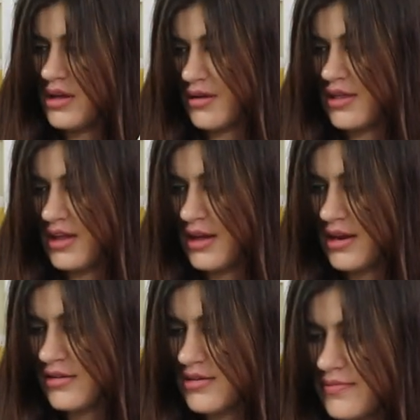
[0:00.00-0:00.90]
I think
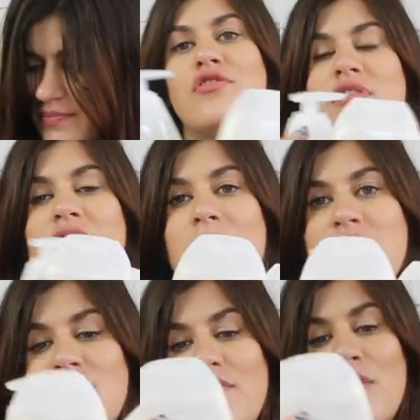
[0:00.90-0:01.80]
it is. Just a
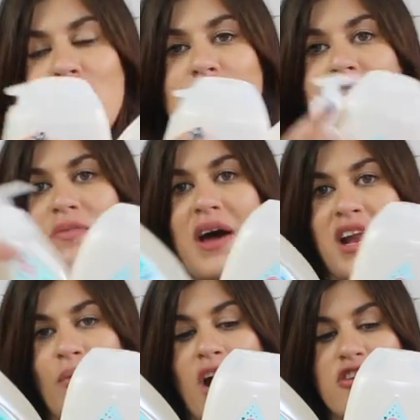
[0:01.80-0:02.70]
bunch of lotions,
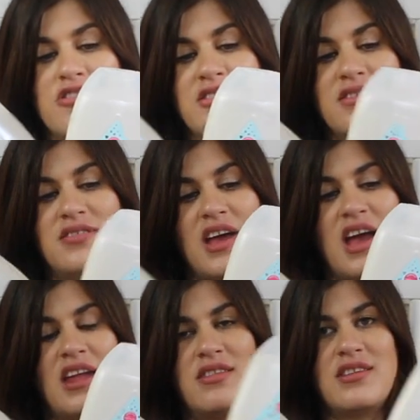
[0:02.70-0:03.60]
body washes,
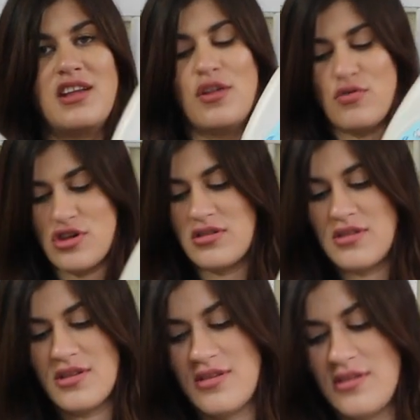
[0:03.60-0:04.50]
and skin lotions.